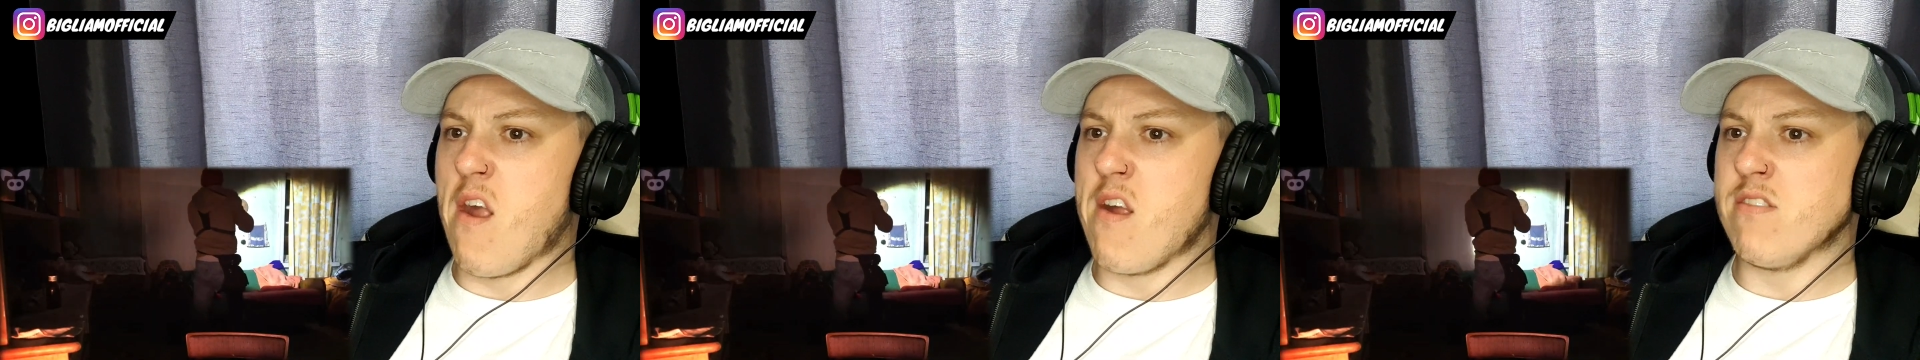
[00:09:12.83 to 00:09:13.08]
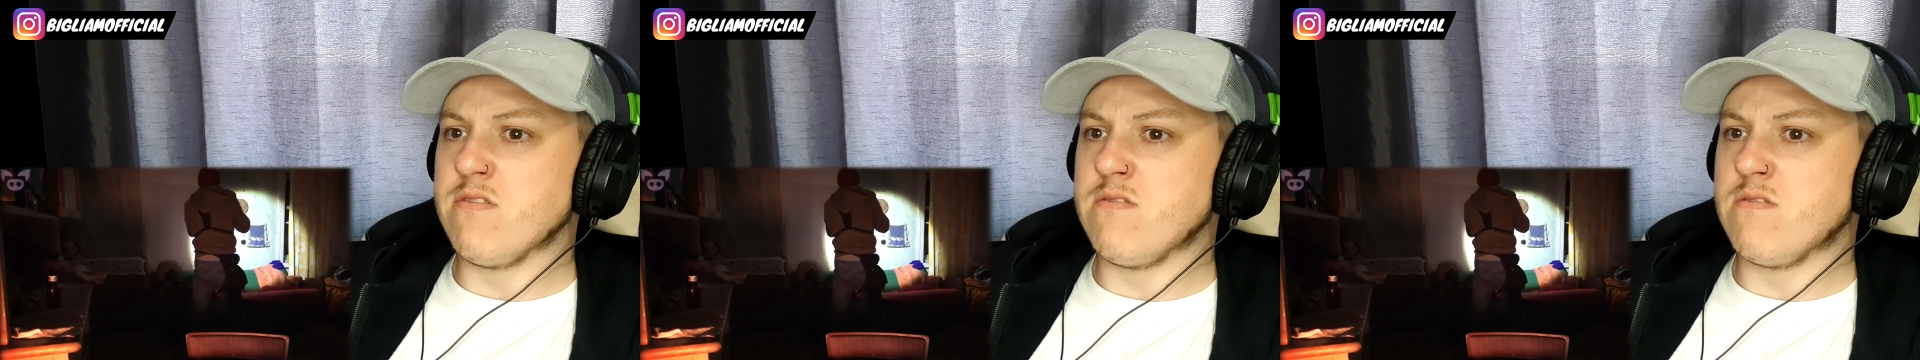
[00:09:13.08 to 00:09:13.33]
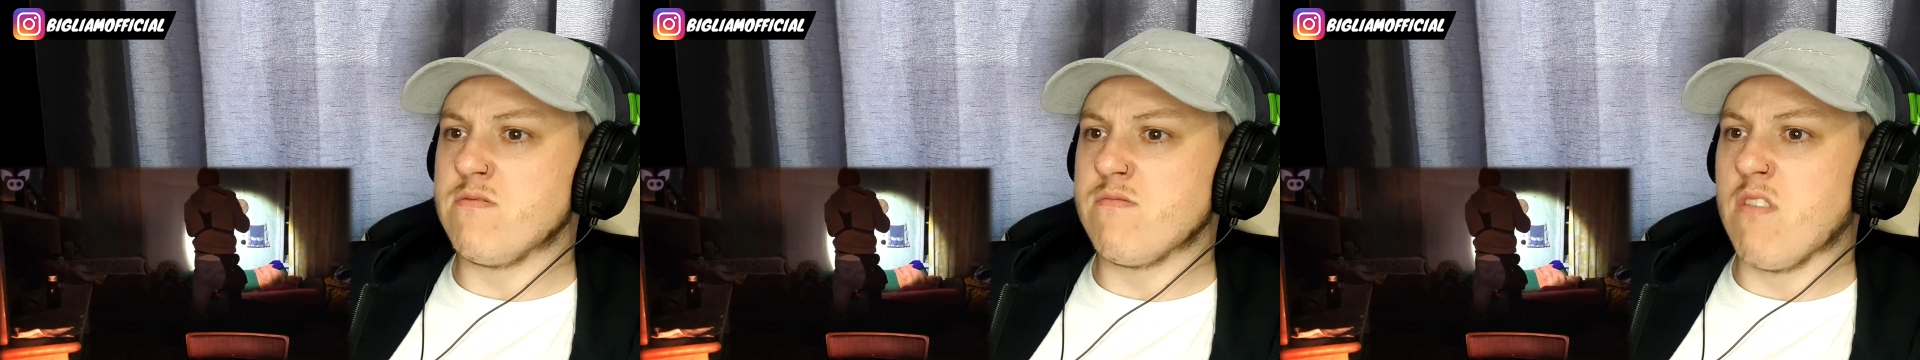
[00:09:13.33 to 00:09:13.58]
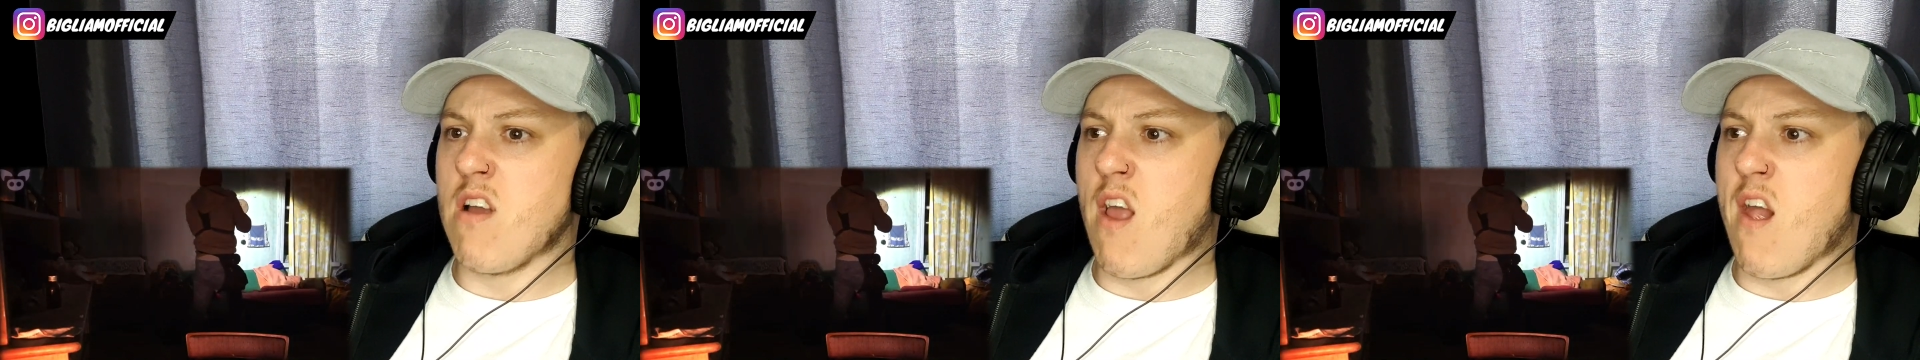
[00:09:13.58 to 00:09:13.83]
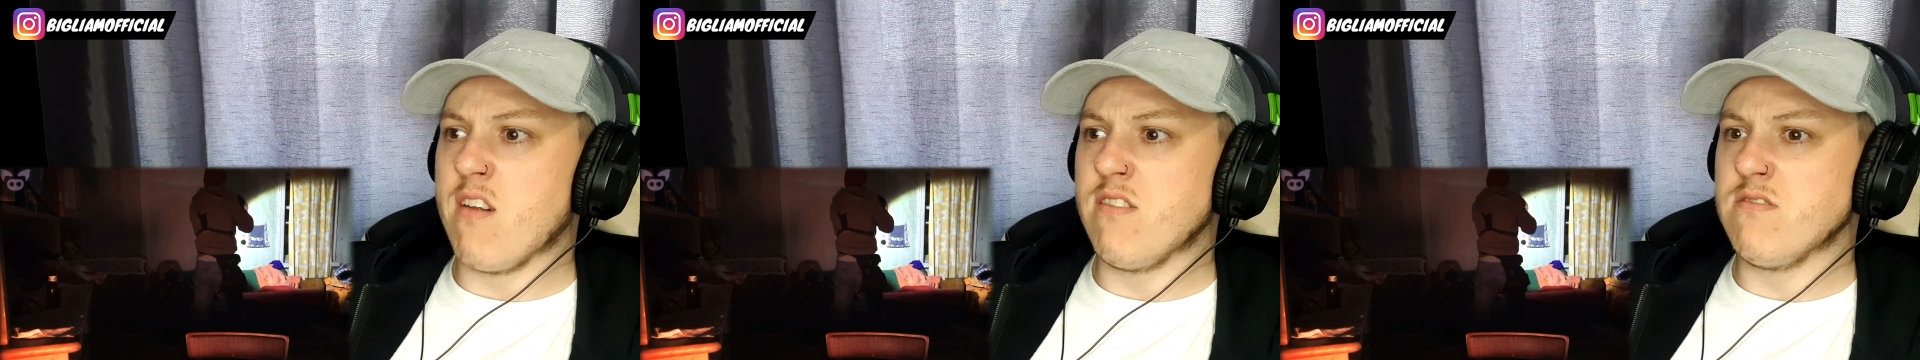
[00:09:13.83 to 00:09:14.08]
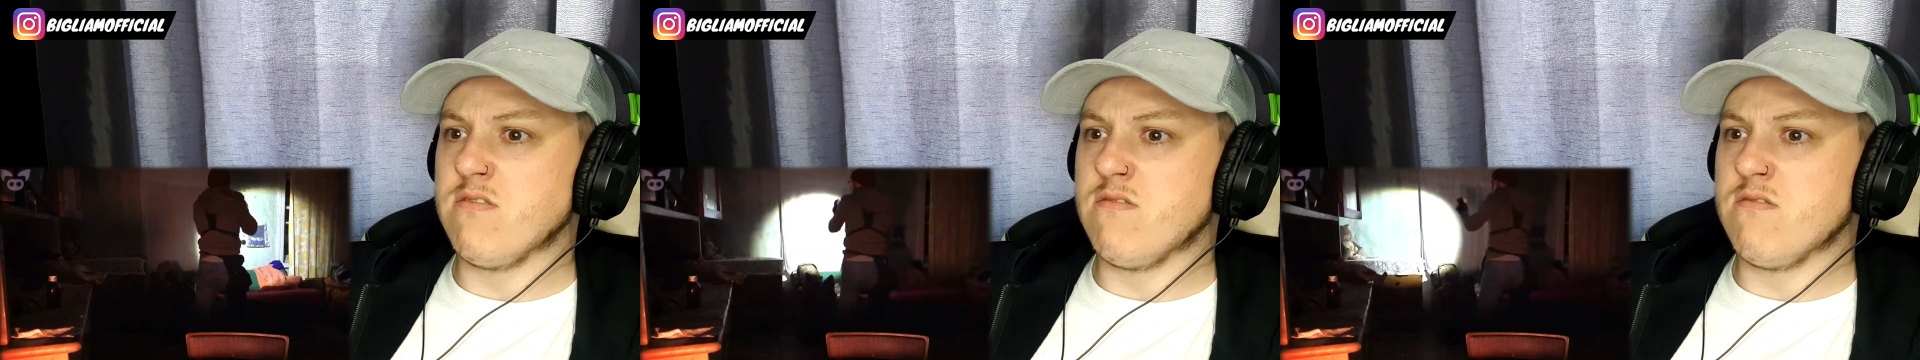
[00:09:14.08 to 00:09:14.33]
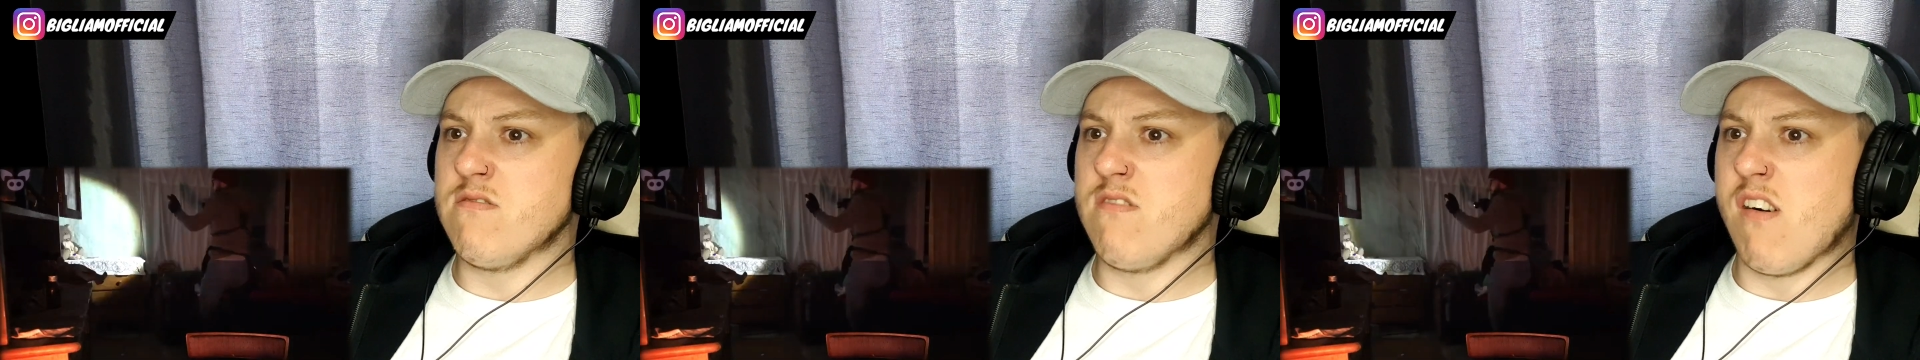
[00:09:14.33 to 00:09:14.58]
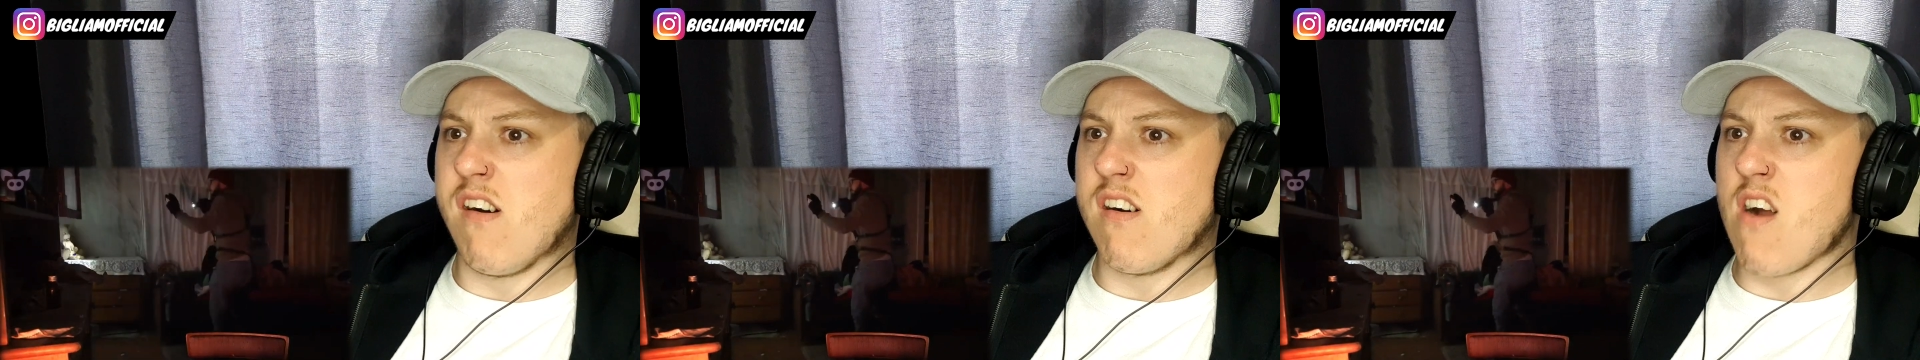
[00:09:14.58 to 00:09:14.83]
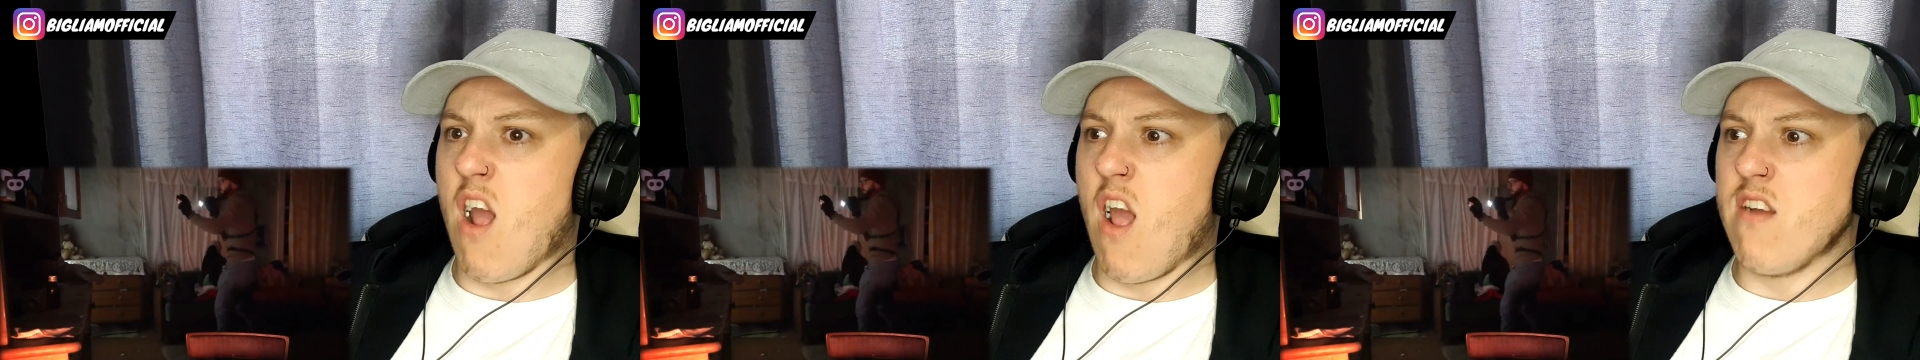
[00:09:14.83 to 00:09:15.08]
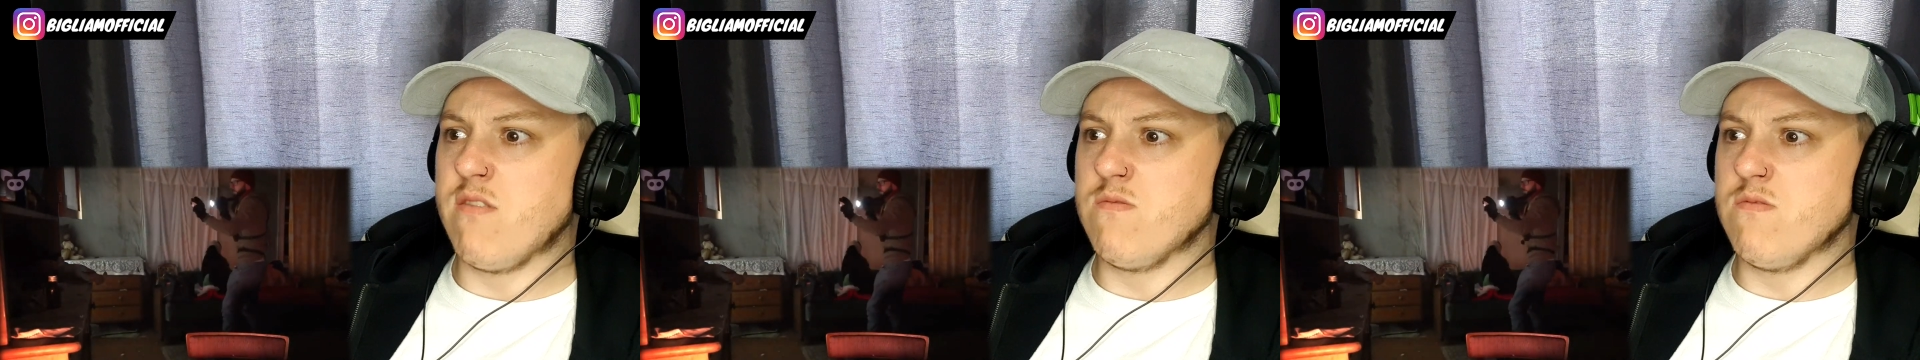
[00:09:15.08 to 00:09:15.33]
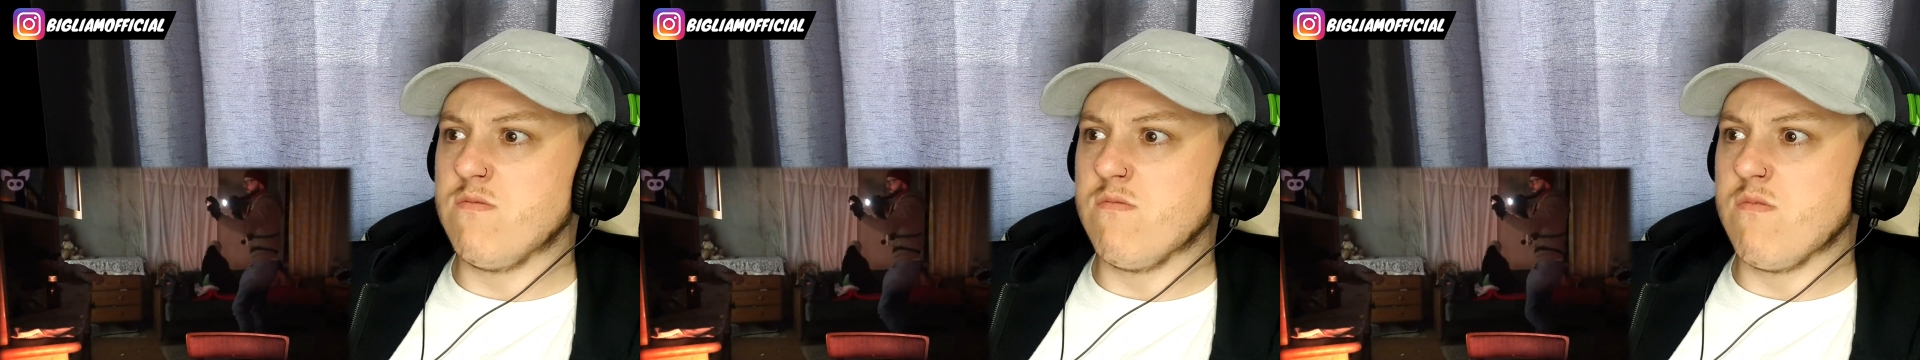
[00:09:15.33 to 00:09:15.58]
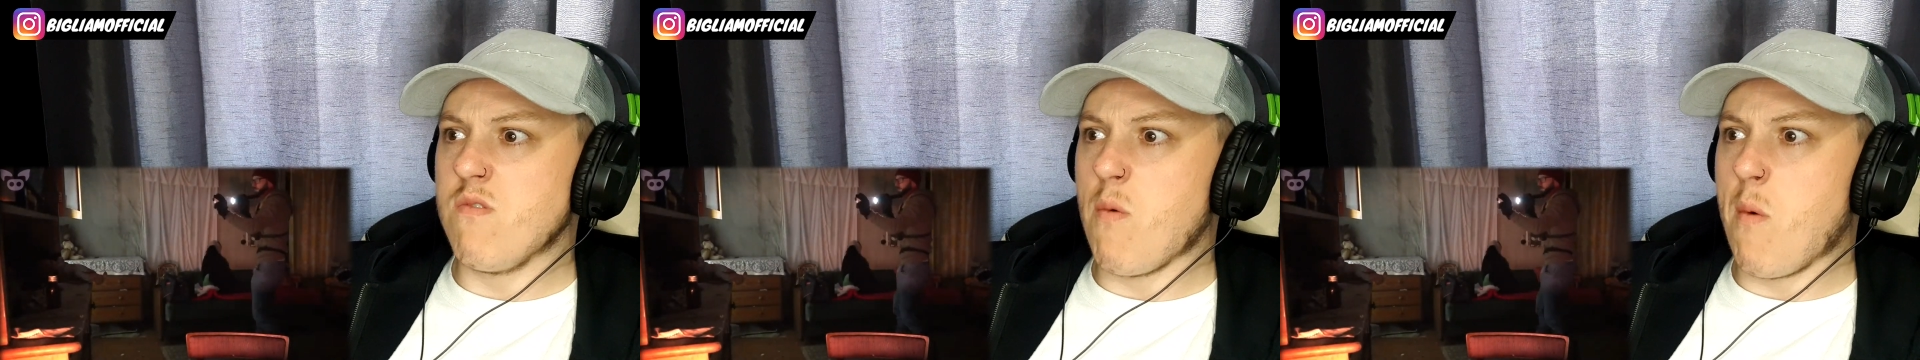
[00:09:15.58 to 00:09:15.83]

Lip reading: Had the previous family fled in a hurry?